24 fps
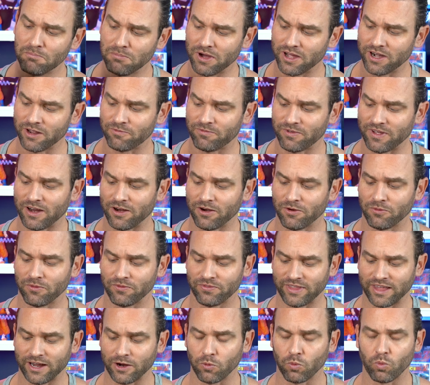but if
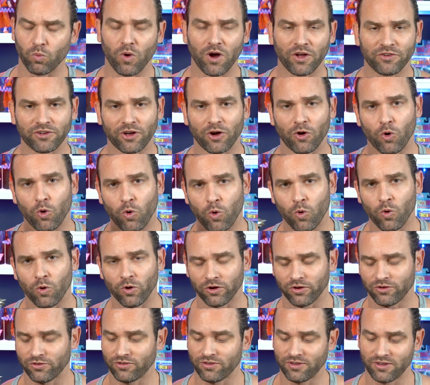there was a
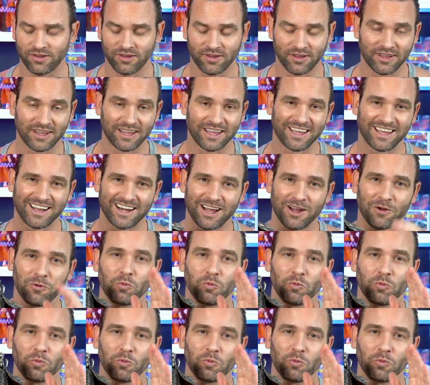horse, and I